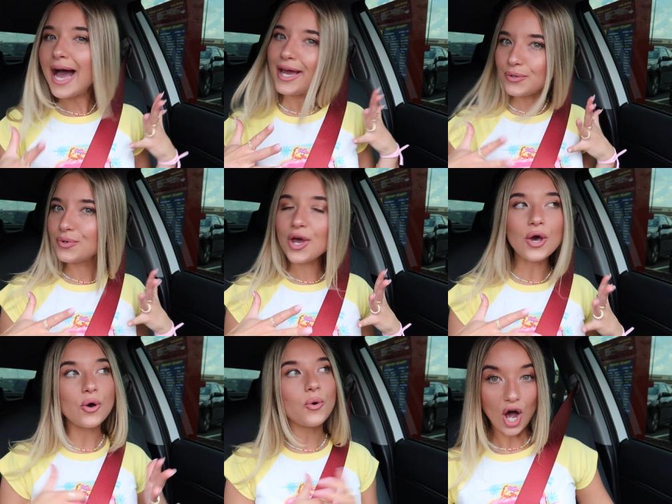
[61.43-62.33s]
I don't
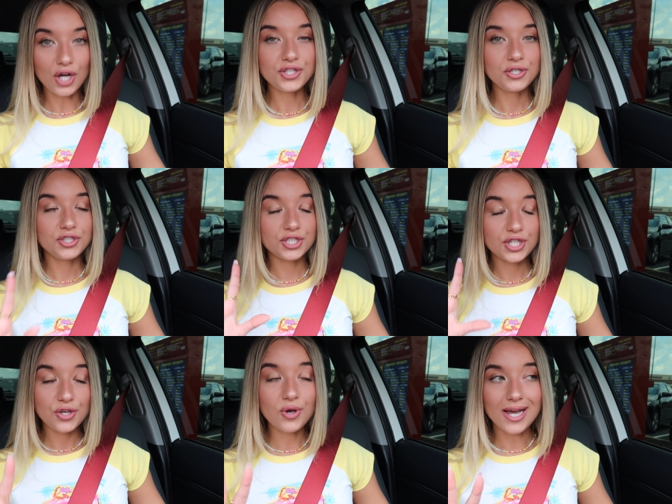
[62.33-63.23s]
know. Also, just
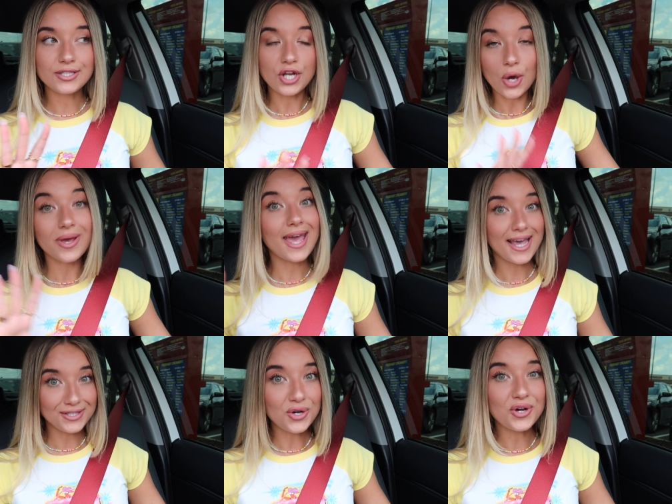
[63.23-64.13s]
so you guys know, in
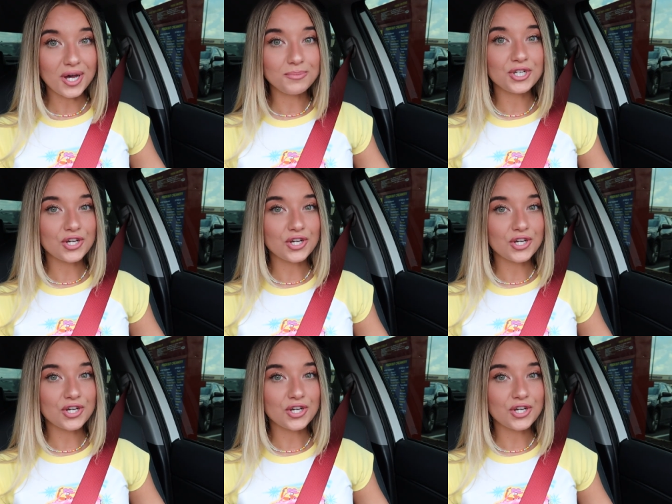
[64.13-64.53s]
case y'all come to